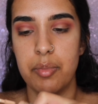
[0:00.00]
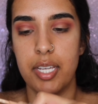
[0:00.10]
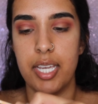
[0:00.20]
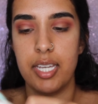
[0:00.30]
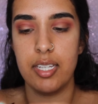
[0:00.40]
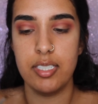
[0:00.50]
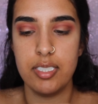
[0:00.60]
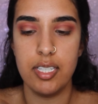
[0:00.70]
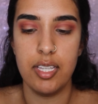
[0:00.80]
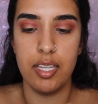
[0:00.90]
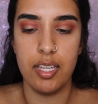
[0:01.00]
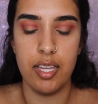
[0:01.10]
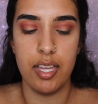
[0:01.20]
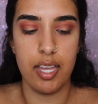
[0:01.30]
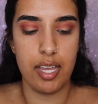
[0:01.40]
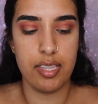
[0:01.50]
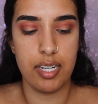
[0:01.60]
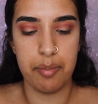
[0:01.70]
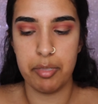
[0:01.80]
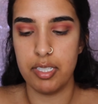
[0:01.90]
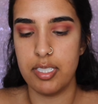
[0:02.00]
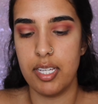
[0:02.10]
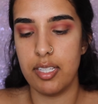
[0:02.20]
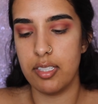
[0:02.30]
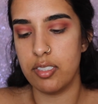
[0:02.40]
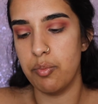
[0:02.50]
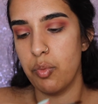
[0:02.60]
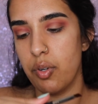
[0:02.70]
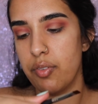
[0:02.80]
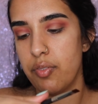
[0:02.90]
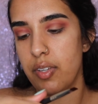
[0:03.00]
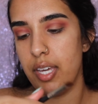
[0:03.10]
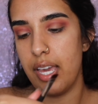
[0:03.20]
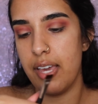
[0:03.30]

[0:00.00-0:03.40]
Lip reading: my hand. And then I'm gonna take this Morphe